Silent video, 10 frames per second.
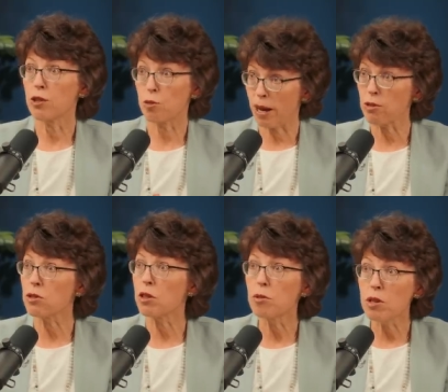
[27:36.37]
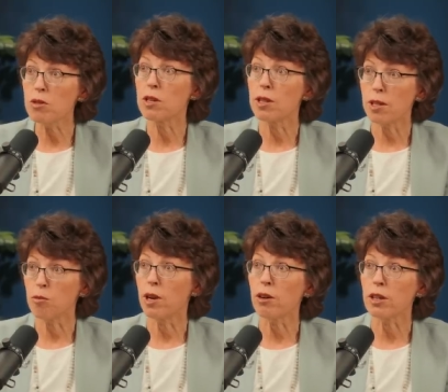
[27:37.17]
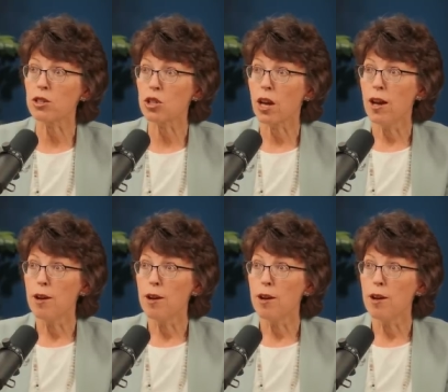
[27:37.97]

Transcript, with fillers: a spousal communion in marriage